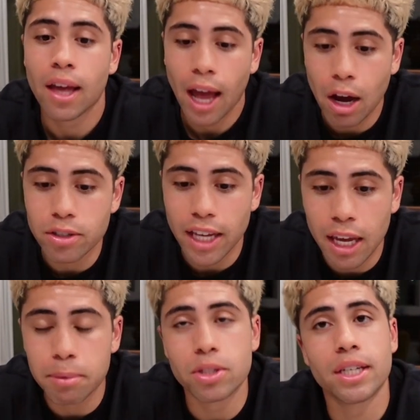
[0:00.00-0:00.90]
I was
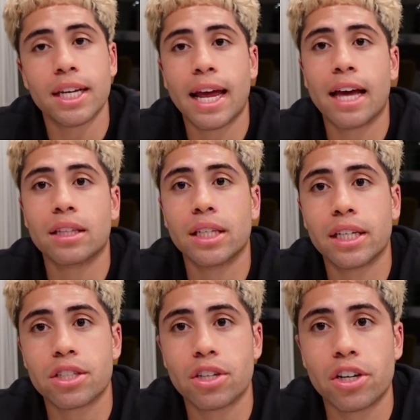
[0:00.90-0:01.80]
able to get an
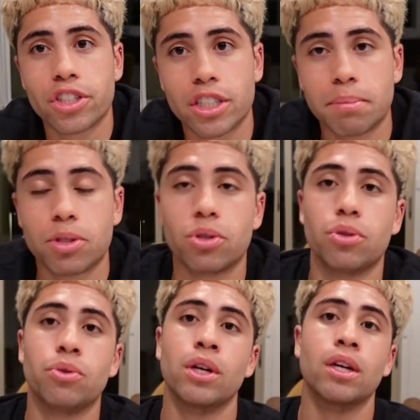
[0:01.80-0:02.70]
athletic scholarship
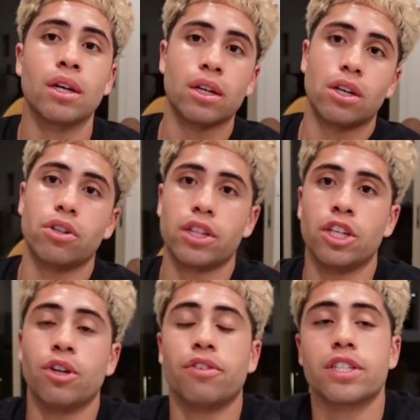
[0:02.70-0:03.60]
to go to the
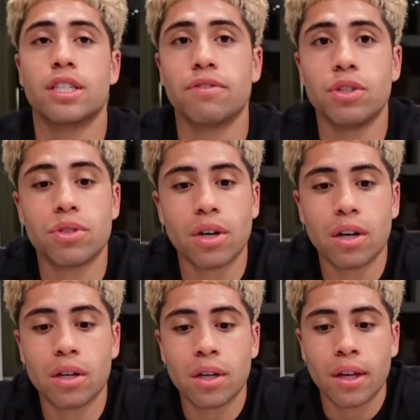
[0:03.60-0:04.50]
University of
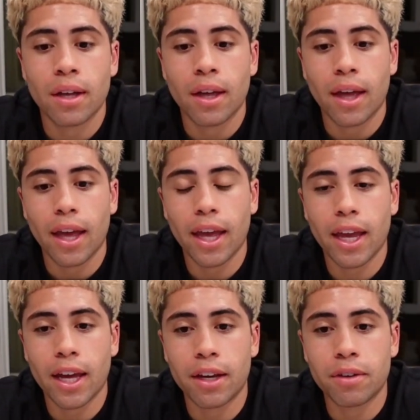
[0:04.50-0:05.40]
Utah
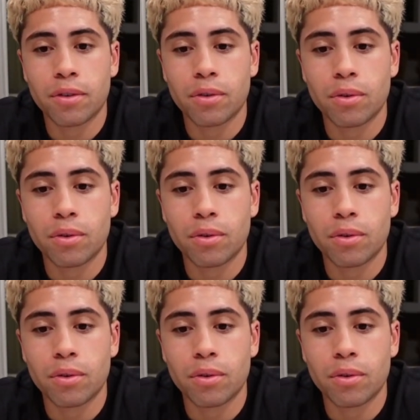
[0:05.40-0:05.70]
and